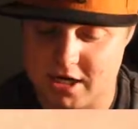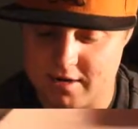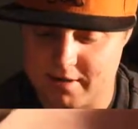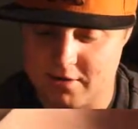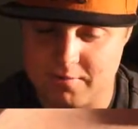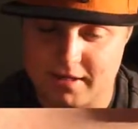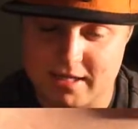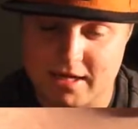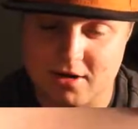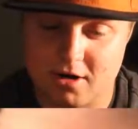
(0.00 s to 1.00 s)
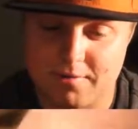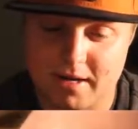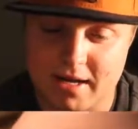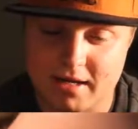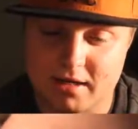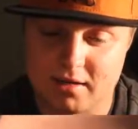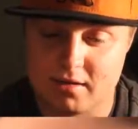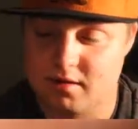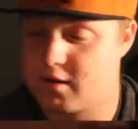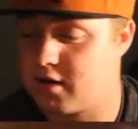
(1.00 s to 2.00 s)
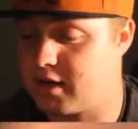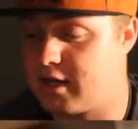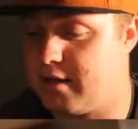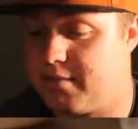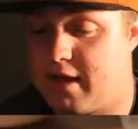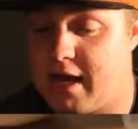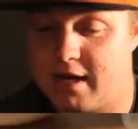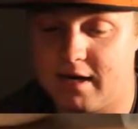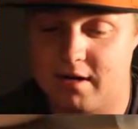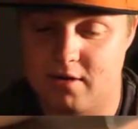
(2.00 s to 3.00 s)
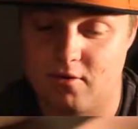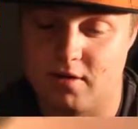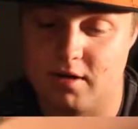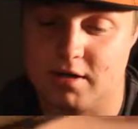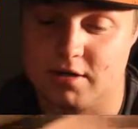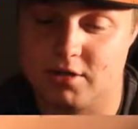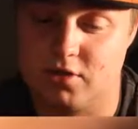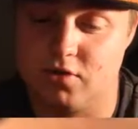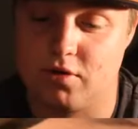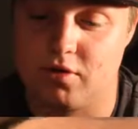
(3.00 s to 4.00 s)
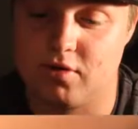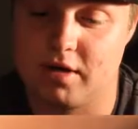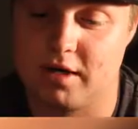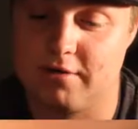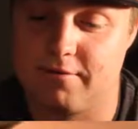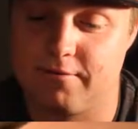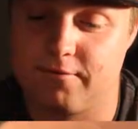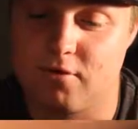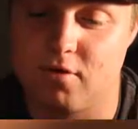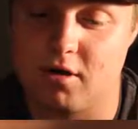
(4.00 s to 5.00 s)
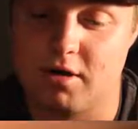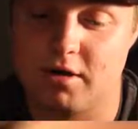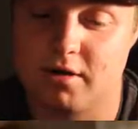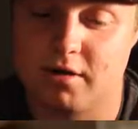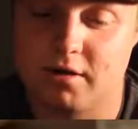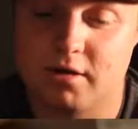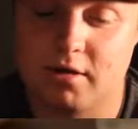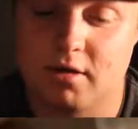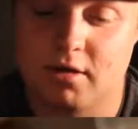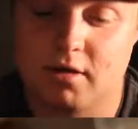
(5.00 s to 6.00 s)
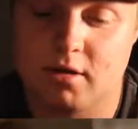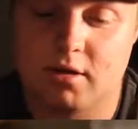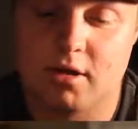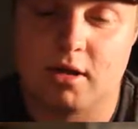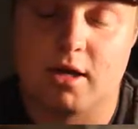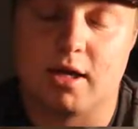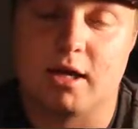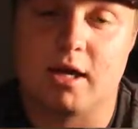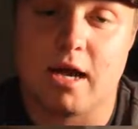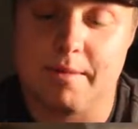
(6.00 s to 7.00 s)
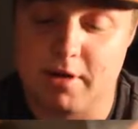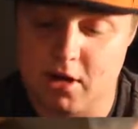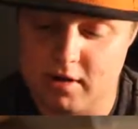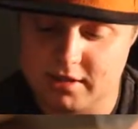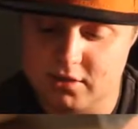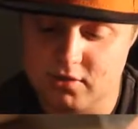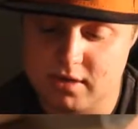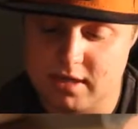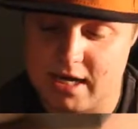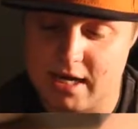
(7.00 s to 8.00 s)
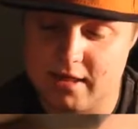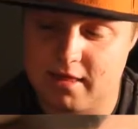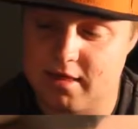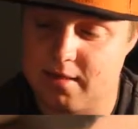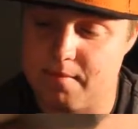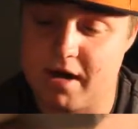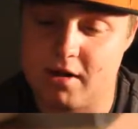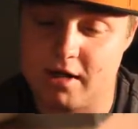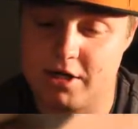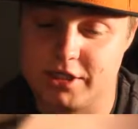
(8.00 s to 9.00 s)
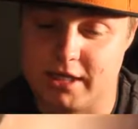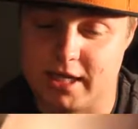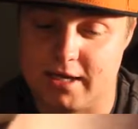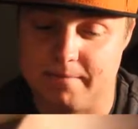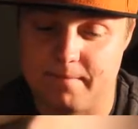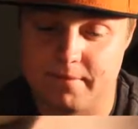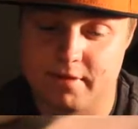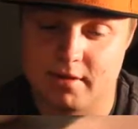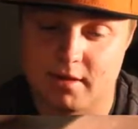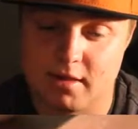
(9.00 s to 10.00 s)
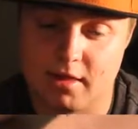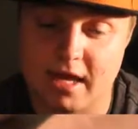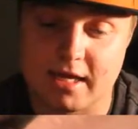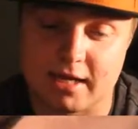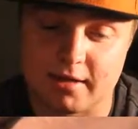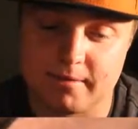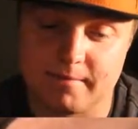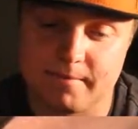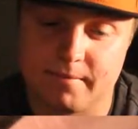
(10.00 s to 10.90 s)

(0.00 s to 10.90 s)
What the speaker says: job at opening that card pack. I'm gonna keep that. 1, 2, 3, 4. I'm going to guess metal energy again. Psychic.